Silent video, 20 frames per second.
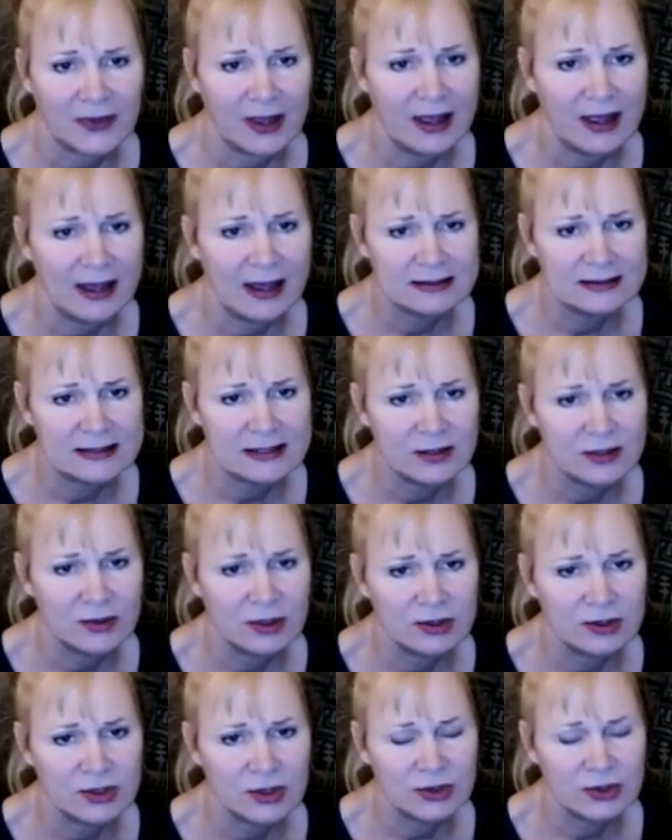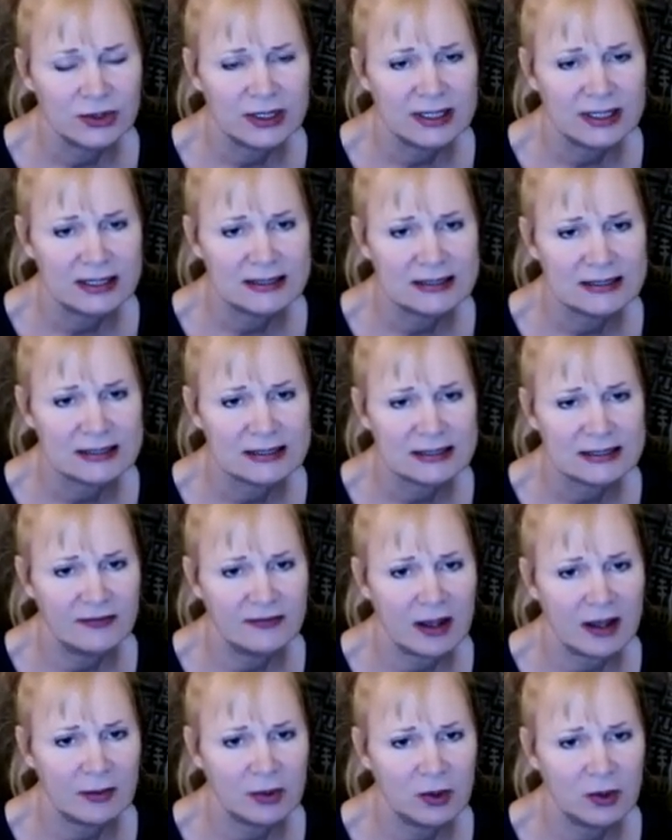at 0 degrees of
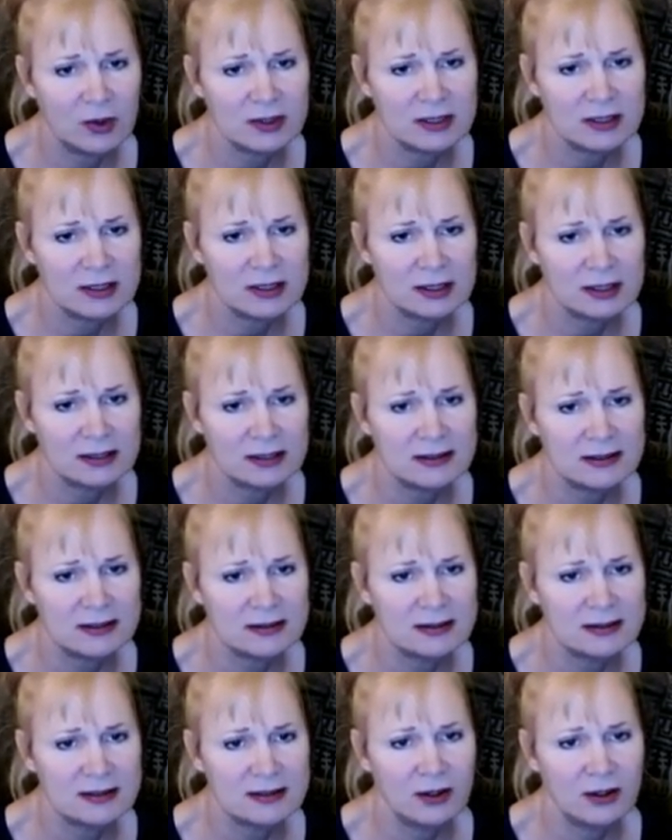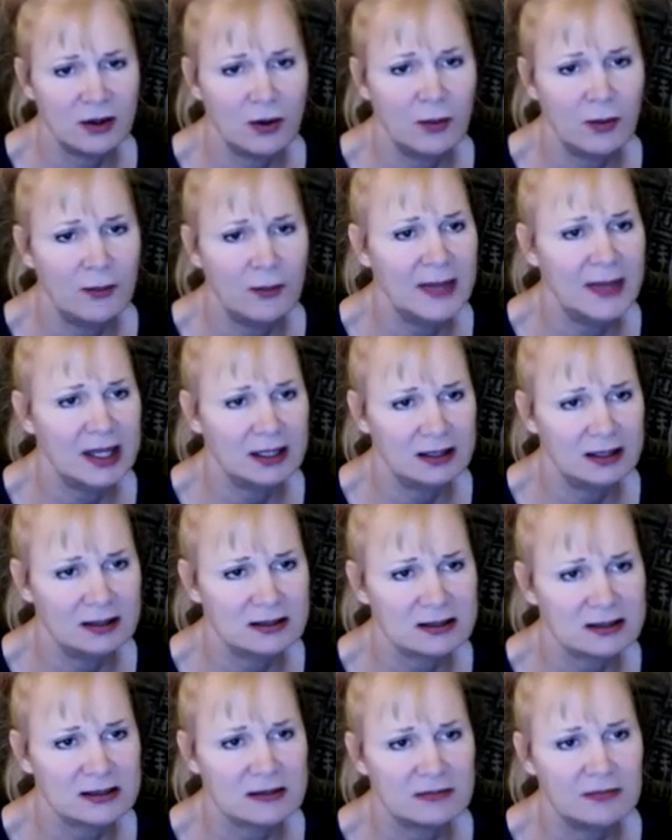Capricorn, 0
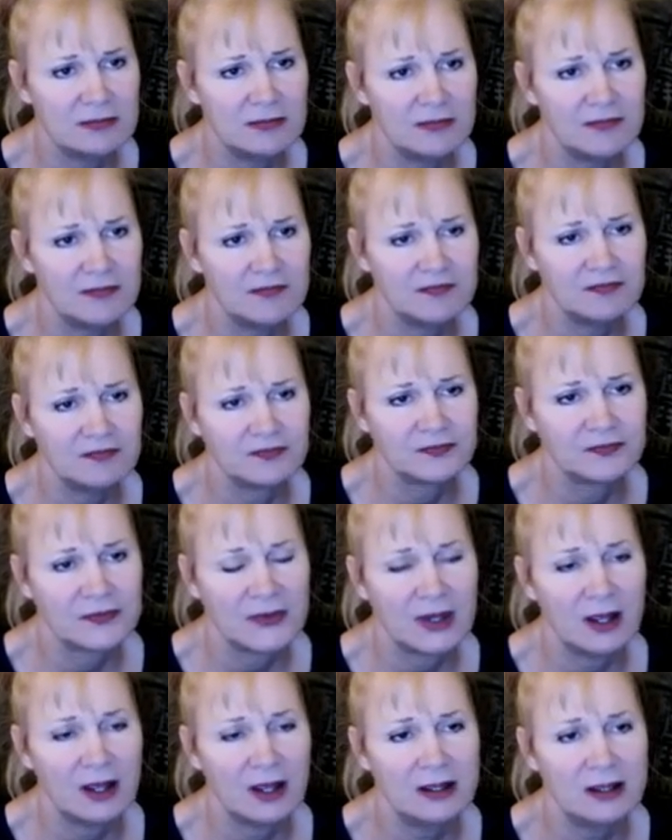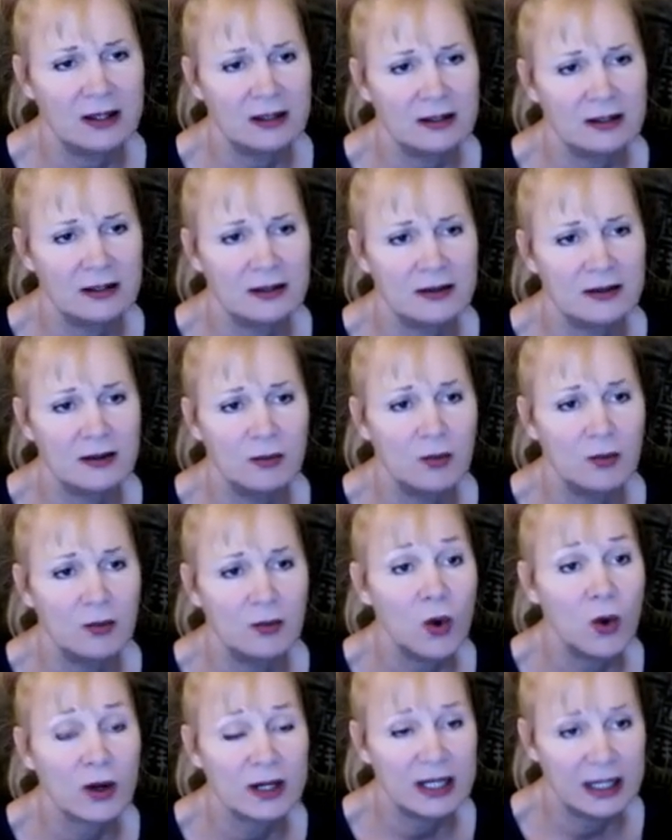minutes in the
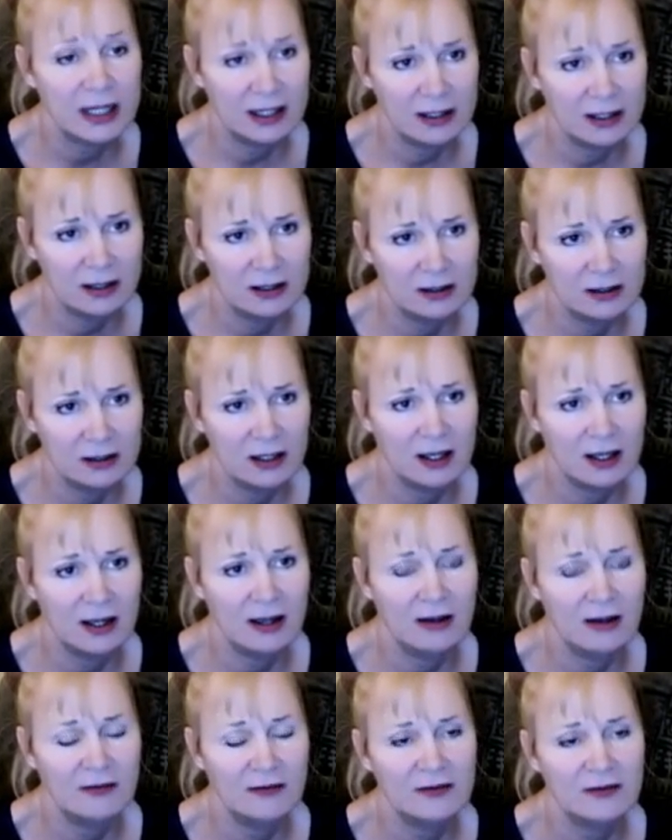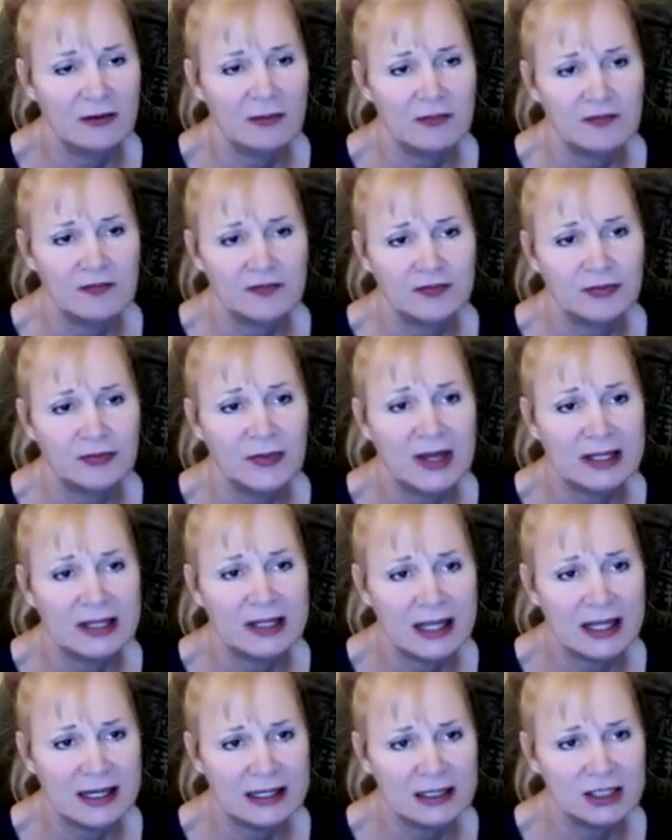morning of
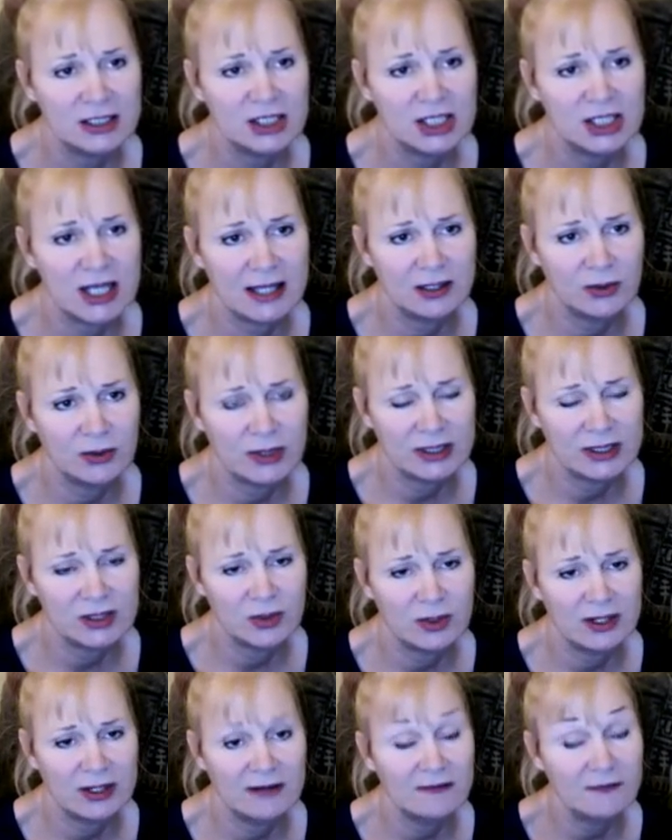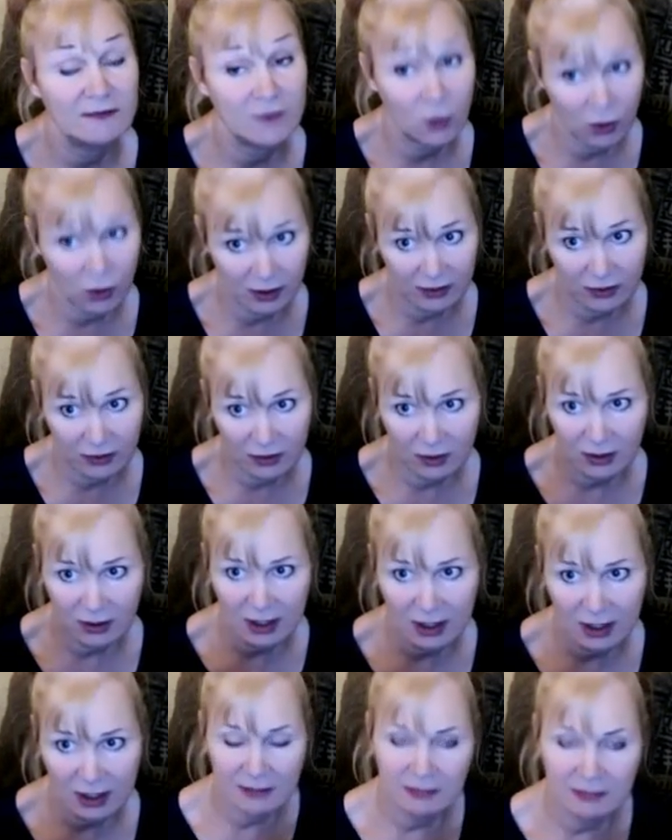Monday, January 24th.
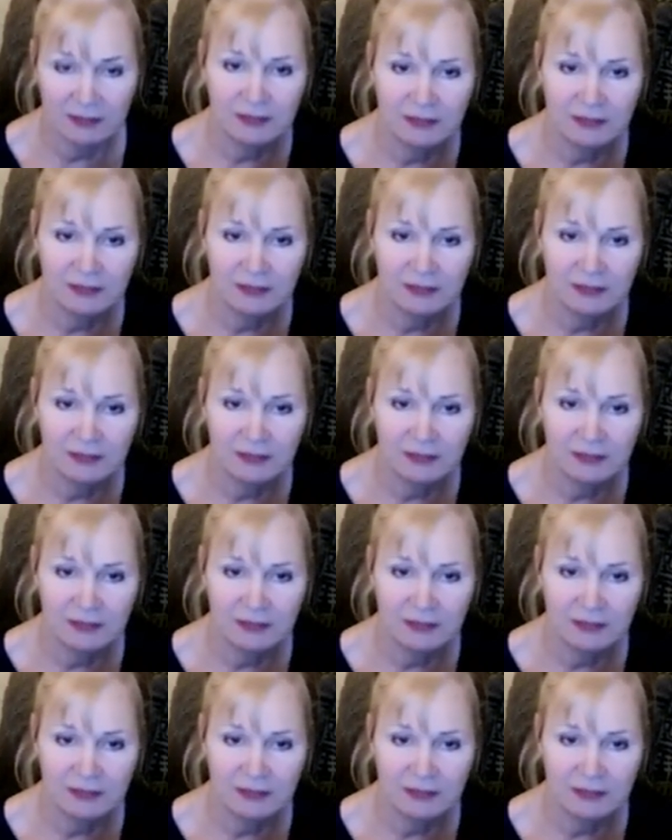Okay.